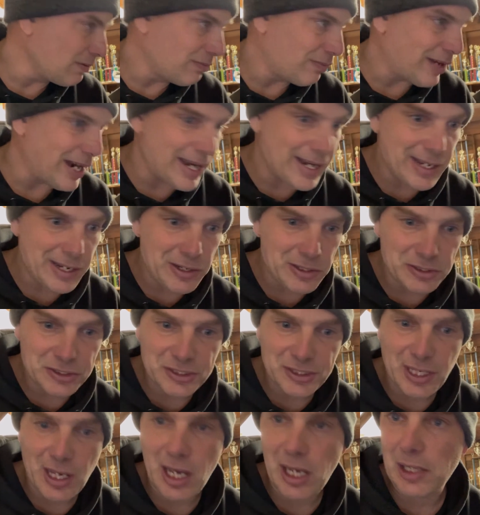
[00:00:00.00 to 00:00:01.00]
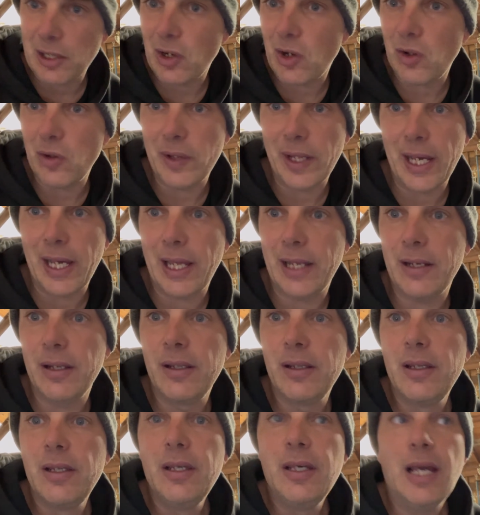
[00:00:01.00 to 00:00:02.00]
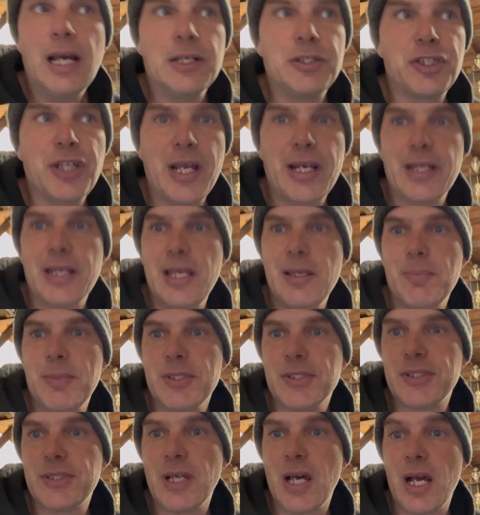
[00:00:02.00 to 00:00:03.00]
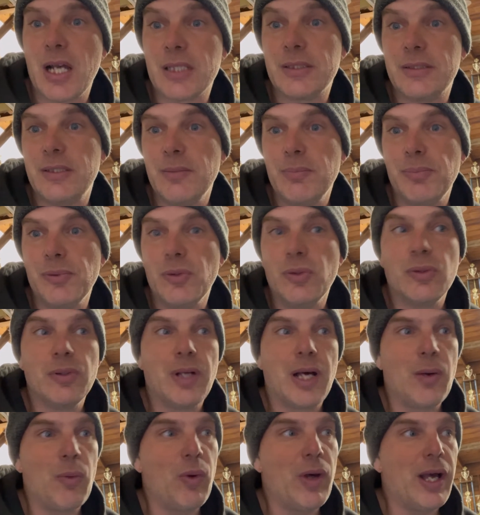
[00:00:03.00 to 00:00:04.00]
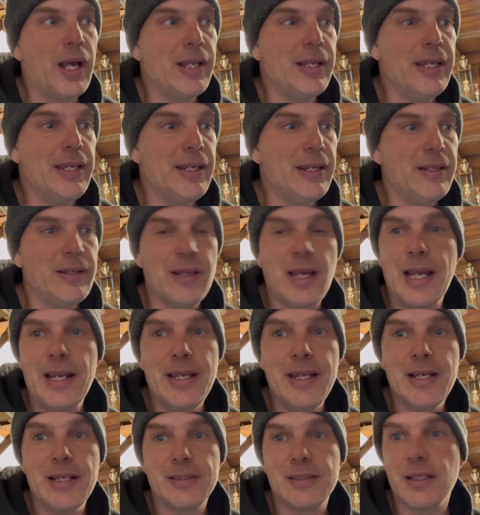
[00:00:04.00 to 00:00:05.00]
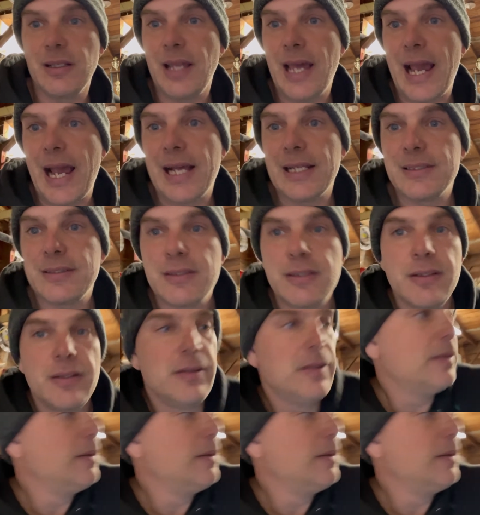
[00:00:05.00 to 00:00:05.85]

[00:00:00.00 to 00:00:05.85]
Radiator stock, all that. I try to keep it stock, simple. I need it to last.